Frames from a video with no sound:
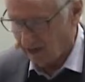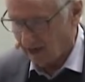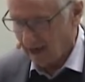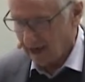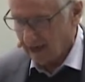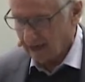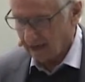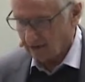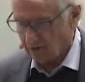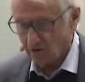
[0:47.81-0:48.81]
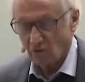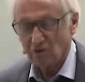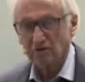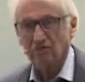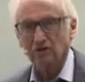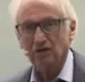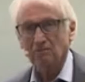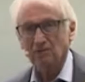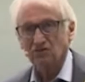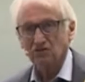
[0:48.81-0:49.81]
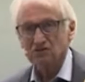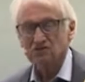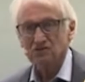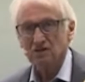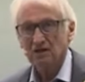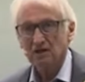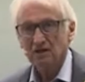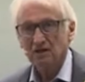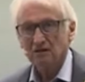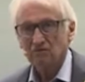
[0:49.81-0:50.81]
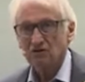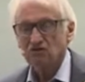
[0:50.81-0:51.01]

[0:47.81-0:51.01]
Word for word: and filled with breakthroughs that nearly failed.